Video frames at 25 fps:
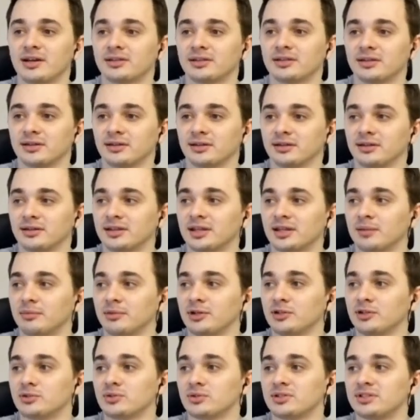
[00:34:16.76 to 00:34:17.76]
In
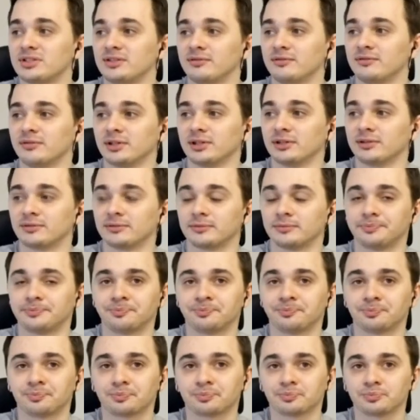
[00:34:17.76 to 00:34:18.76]
particular, it
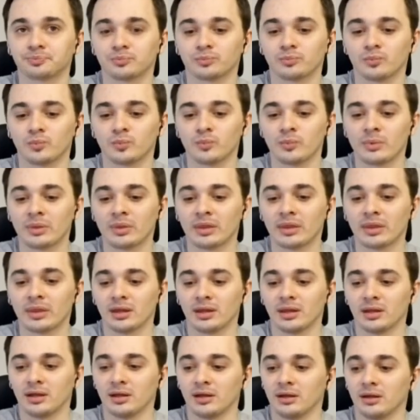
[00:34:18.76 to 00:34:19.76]
will
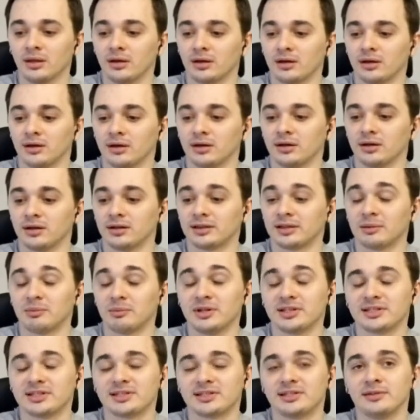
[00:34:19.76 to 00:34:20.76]
populate this symbol
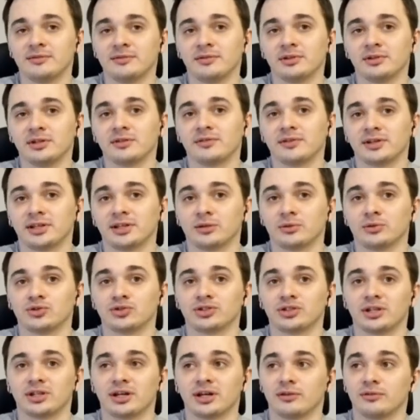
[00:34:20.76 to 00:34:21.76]
table.
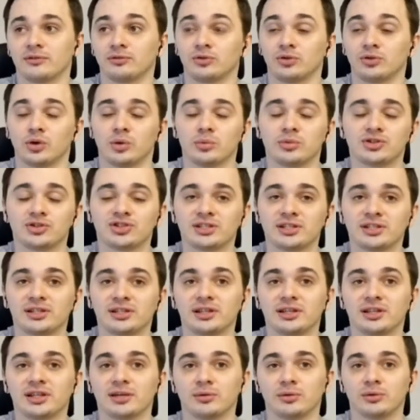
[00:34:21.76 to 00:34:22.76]
And
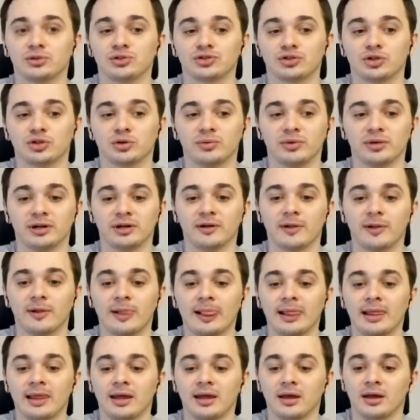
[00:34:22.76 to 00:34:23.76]
the symbol
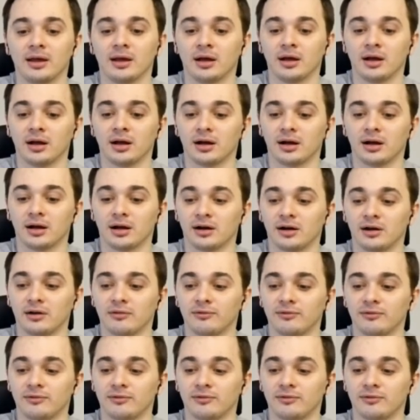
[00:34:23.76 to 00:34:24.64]
table is needed